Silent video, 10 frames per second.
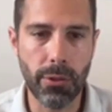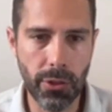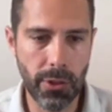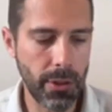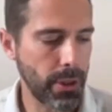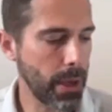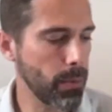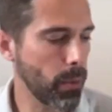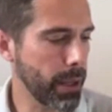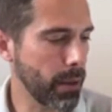just in the
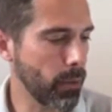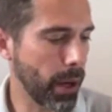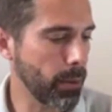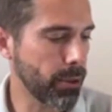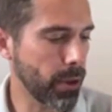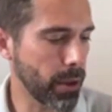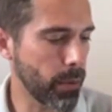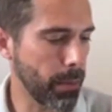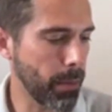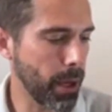same way that when I was trying to
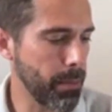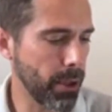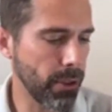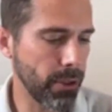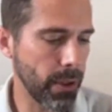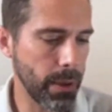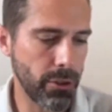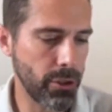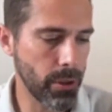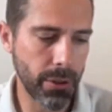run my business, it
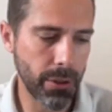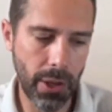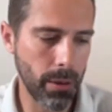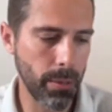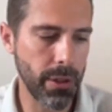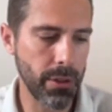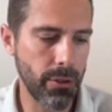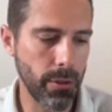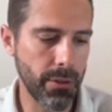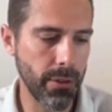sure as hell wasn't
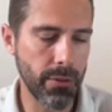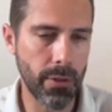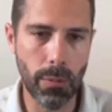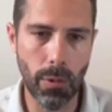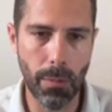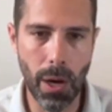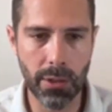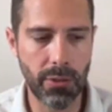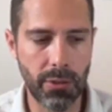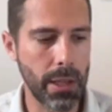intuitive to me what
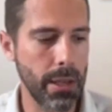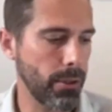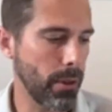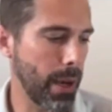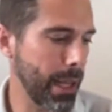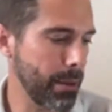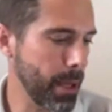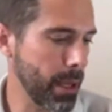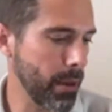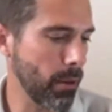marketing is, or
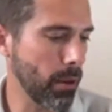admin,